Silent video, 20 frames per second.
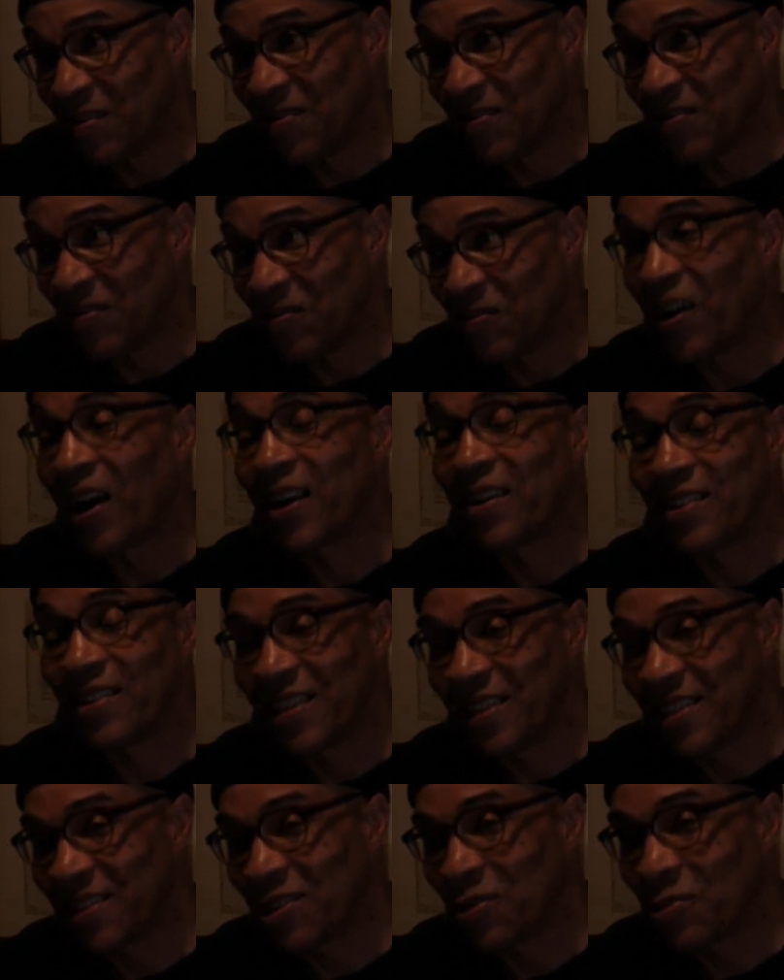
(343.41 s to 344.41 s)

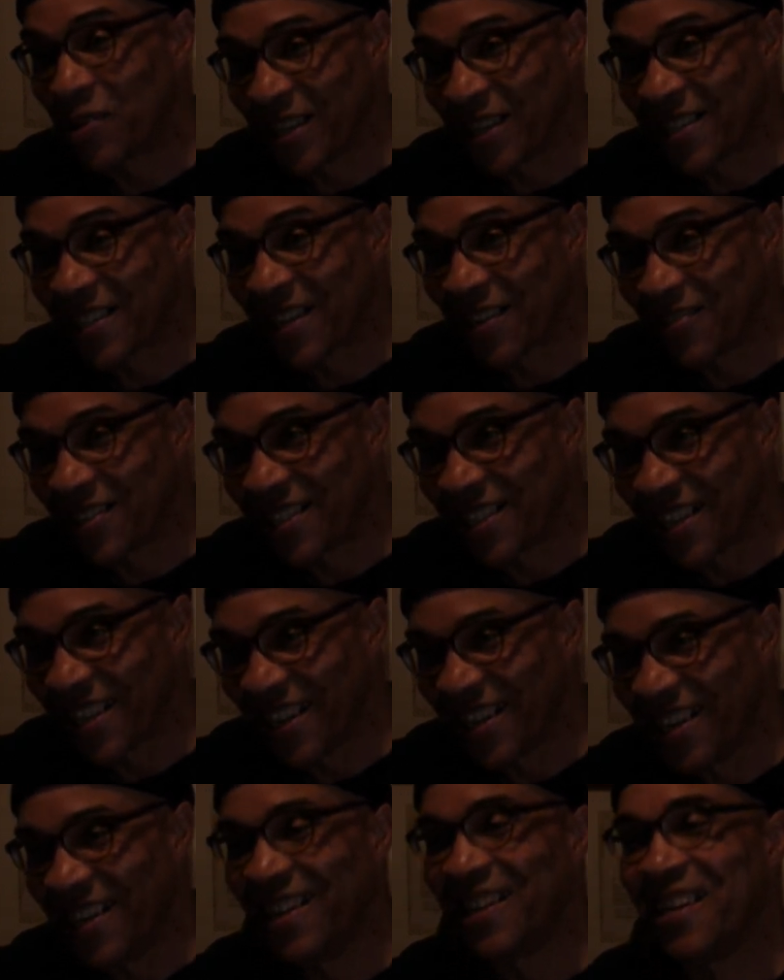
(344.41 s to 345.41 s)
finally in
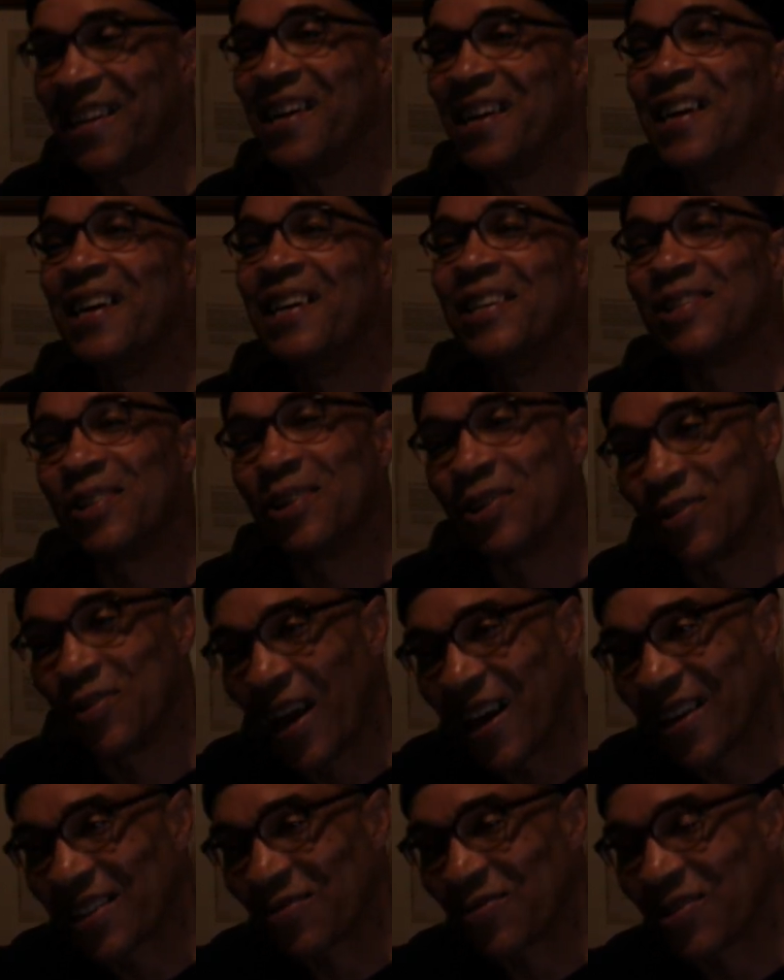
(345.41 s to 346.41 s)
2017. So it
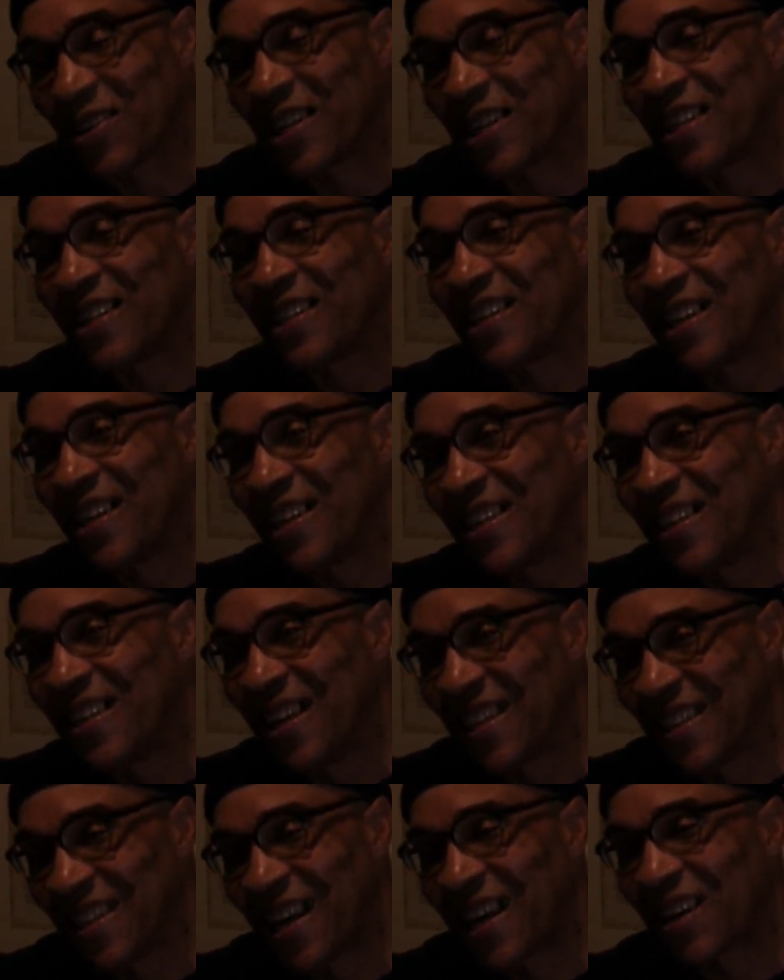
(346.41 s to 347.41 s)
has
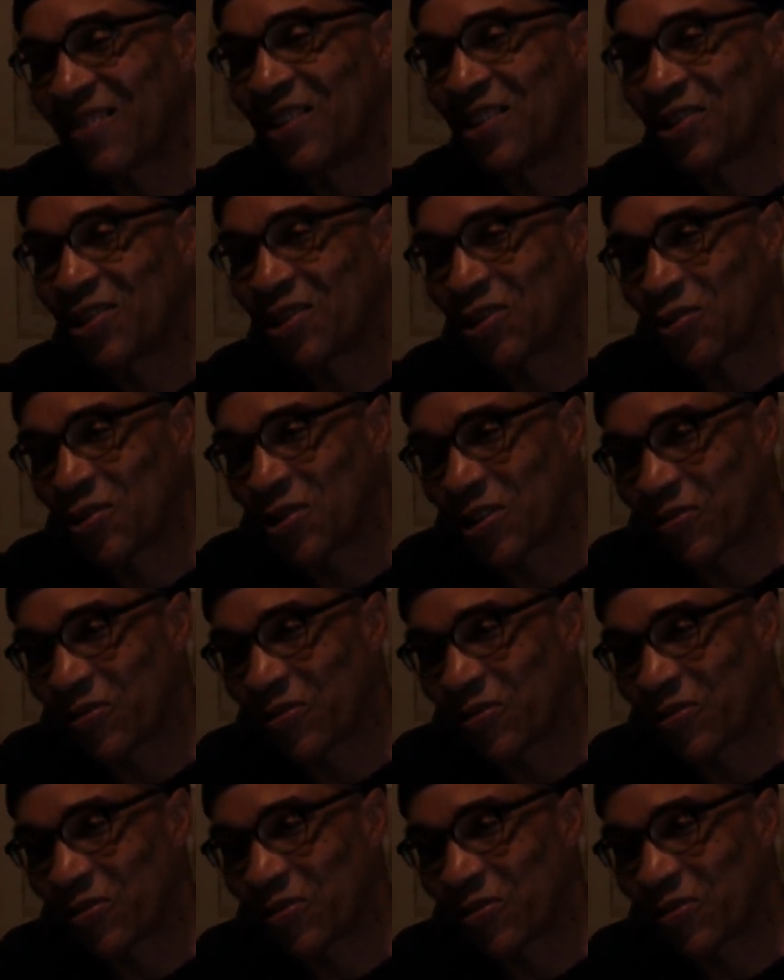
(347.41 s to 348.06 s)
a lot of historic